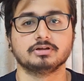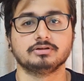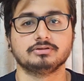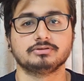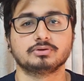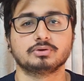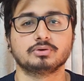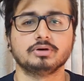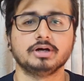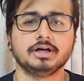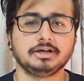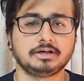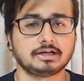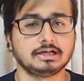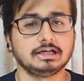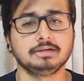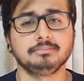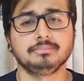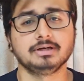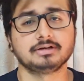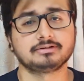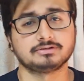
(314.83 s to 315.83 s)
So it
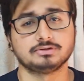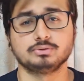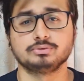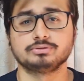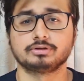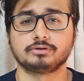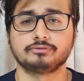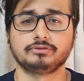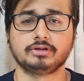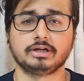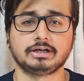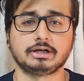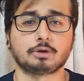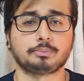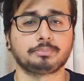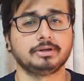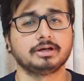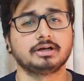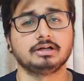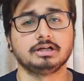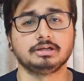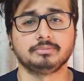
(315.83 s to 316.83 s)
really makes use of that
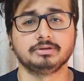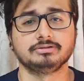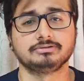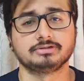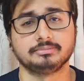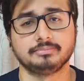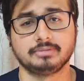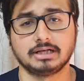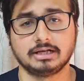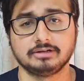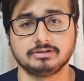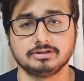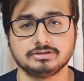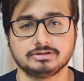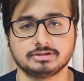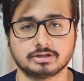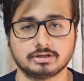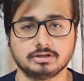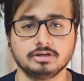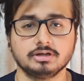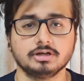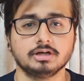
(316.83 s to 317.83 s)
optical image
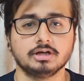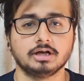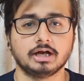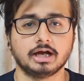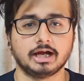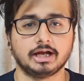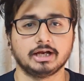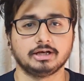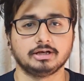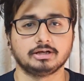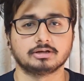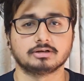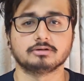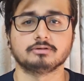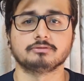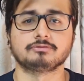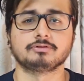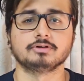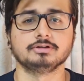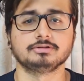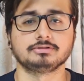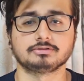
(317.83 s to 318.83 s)
stabilization. And
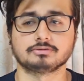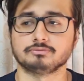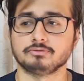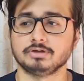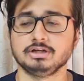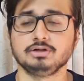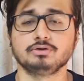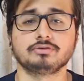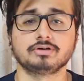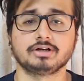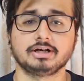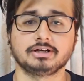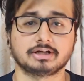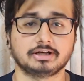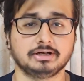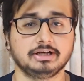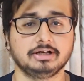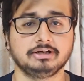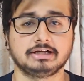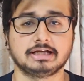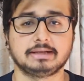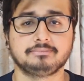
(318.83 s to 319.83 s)
first, when you were at
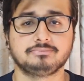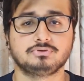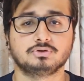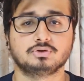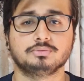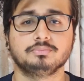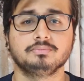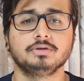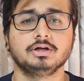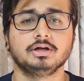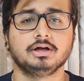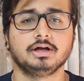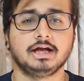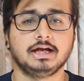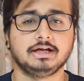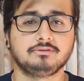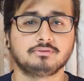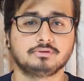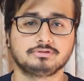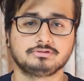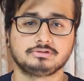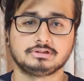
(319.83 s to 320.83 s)
100 times zoom,
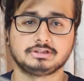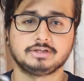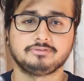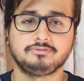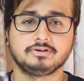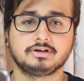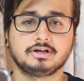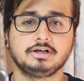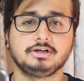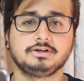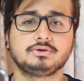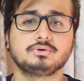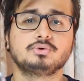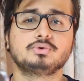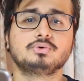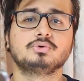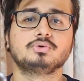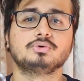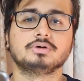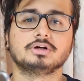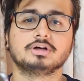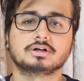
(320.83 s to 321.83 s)
it was difficult
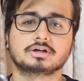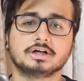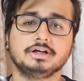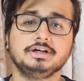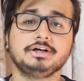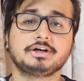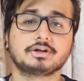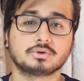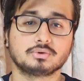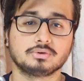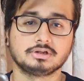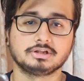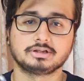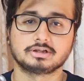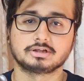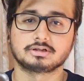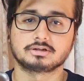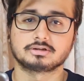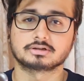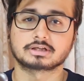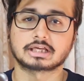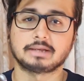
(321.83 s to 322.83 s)
to control
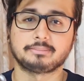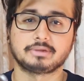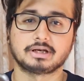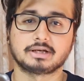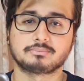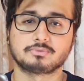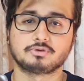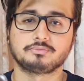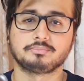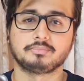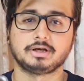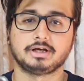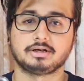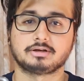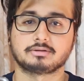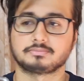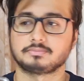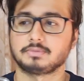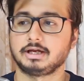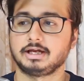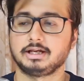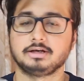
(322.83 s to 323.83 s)
the camera movement
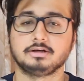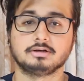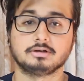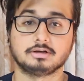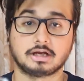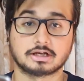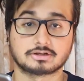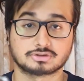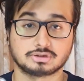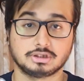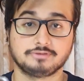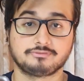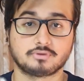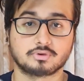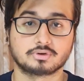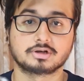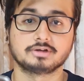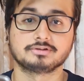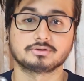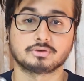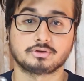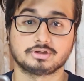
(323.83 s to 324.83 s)
and actually
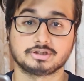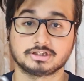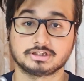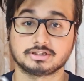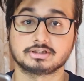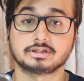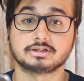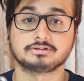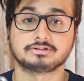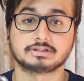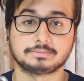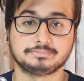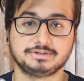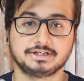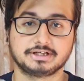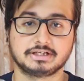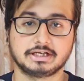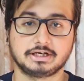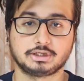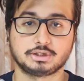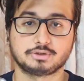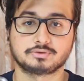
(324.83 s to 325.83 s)
focus on the
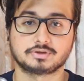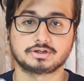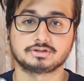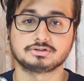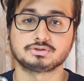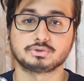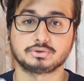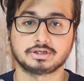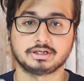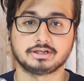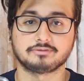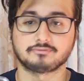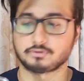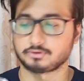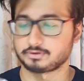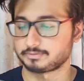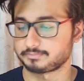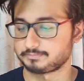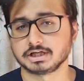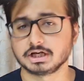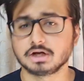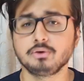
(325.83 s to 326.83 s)
subject that you were shooting for.
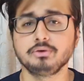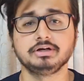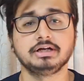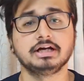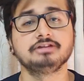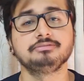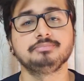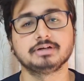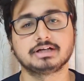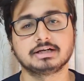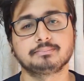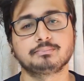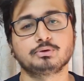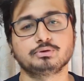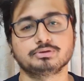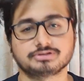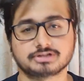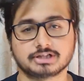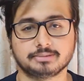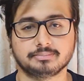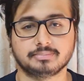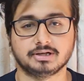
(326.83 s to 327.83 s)
But now it has become more
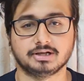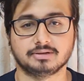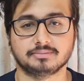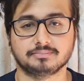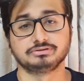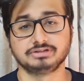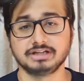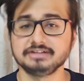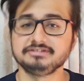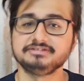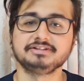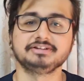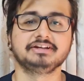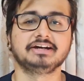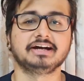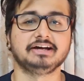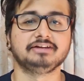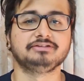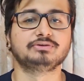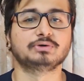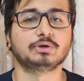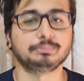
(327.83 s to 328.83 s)
stable. So that's it
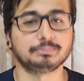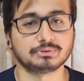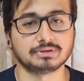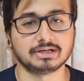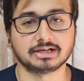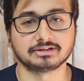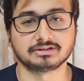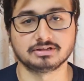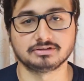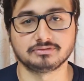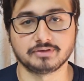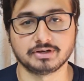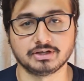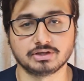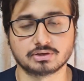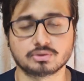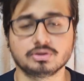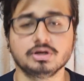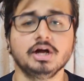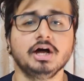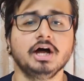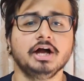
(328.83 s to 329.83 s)
guys, hope you like this
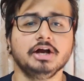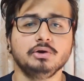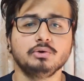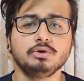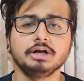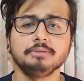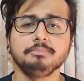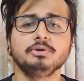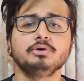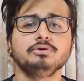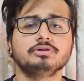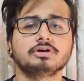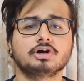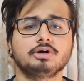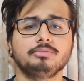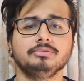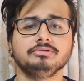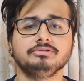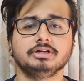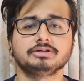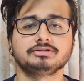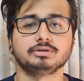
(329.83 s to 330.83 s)
video. Do let me know in the
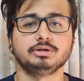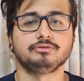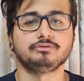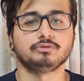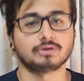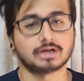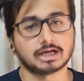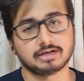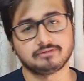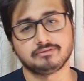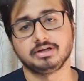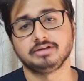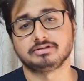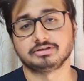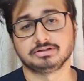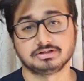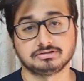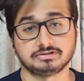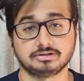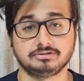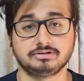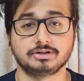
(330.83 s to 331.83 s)
comment section if you have any
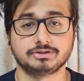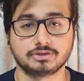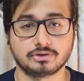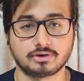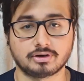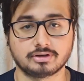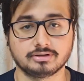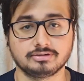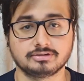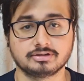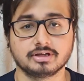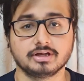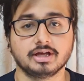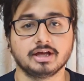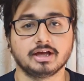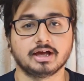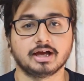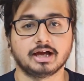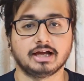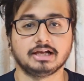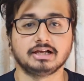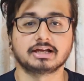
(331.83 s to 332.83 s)
suggestions or thoughts.
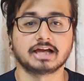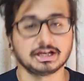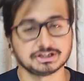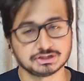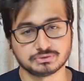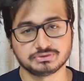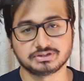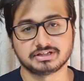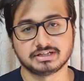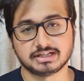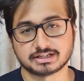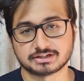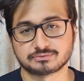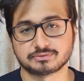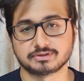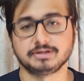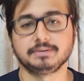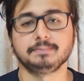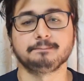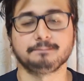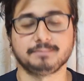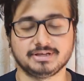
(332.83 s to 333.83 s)
I'll catch you in the next
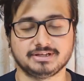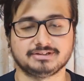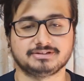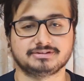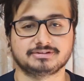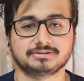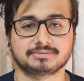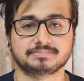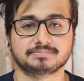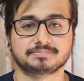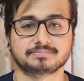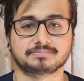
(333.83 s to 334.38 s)
one. Peace.